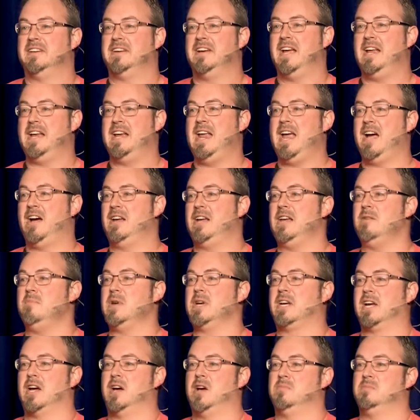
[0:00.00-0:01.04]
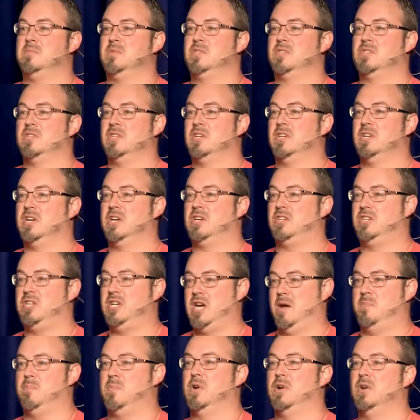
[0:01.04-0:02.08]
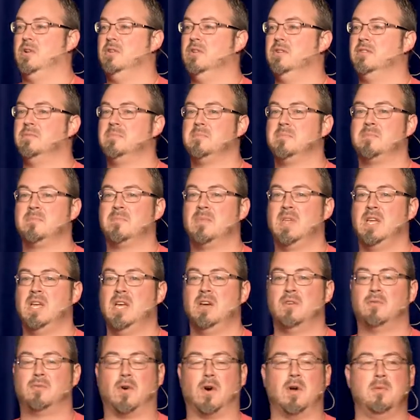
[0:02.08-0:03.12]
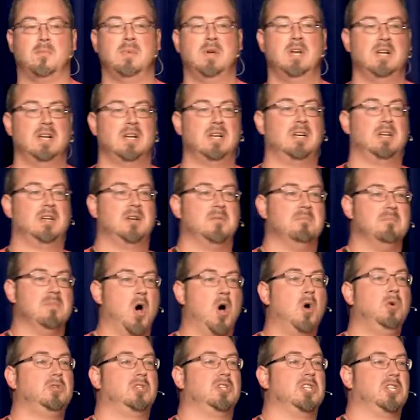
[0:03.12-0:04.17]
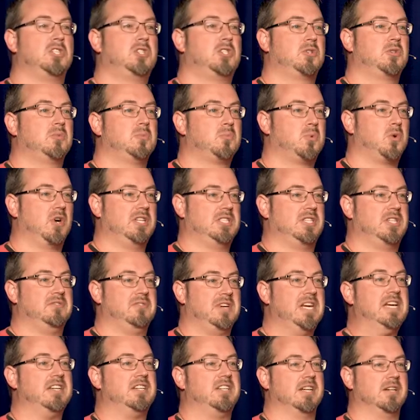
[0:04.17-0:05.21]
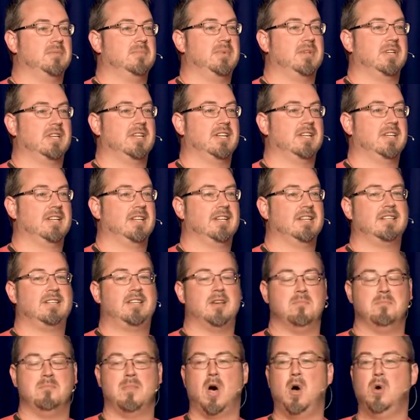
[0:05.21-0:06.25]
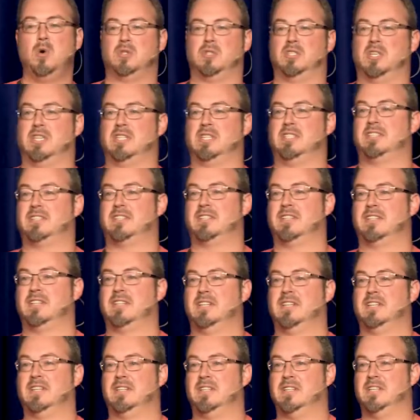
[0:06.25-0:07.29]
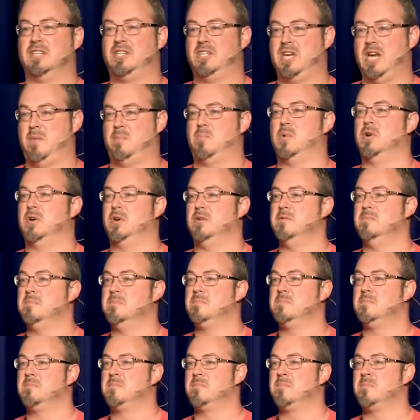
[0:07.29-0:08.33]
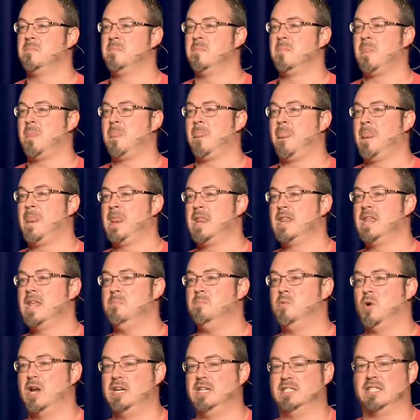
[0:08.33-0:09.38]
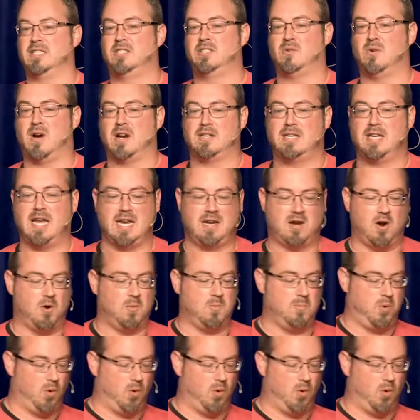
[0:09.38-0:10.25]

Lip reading: And now he becomes a shepherd. From Moses, Prince of Egypt, to Moses, the shepherd. It brings us to our take-home